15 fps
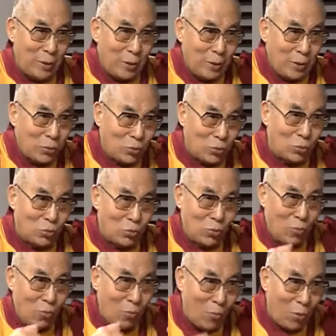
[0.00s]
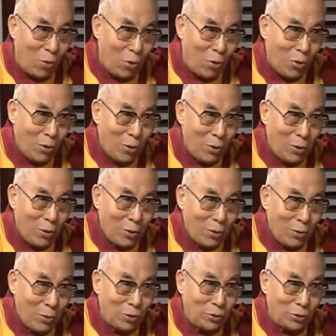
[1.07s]
to do more.
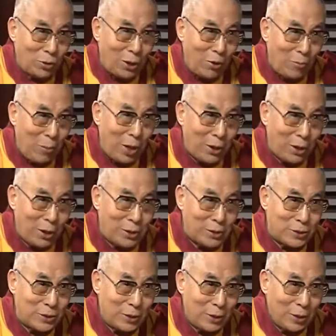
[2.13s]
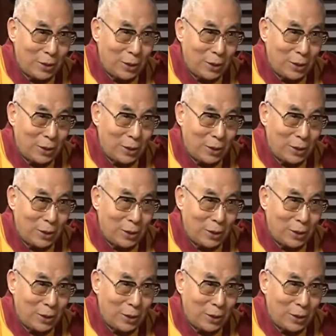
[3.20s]
Although now my age,